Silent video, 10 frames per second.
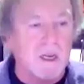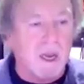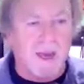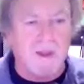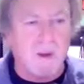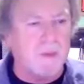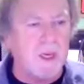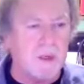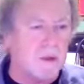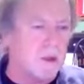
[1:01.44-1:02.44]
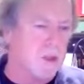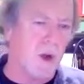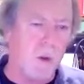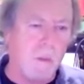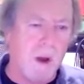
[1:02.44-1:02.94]
And the Beatles,
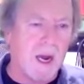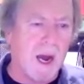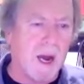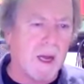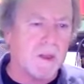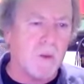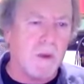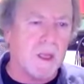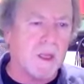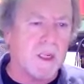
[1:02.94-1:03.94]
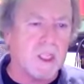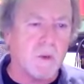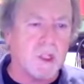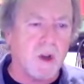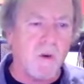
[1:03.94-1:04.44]
oh my God, their melodies
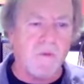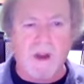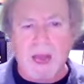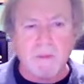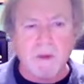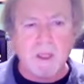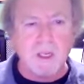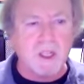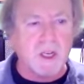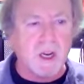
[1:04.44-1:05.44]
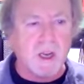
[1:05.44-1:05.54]
were so fabulous.